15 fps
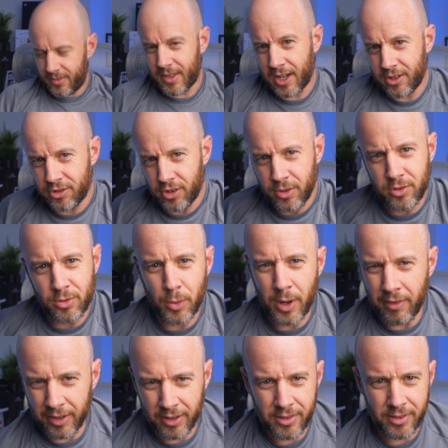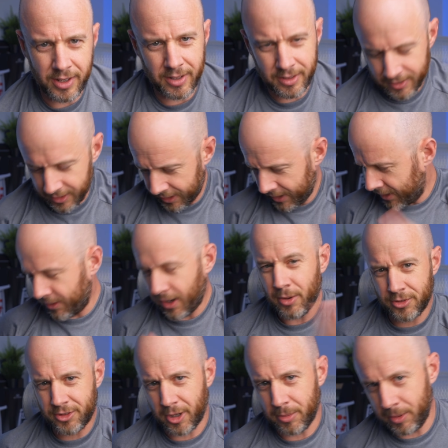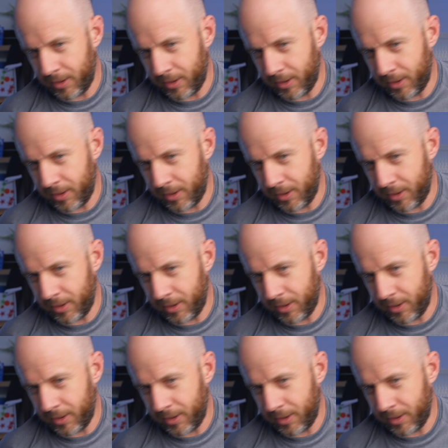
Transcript: That joke's wearing thin, I'll, I'll stop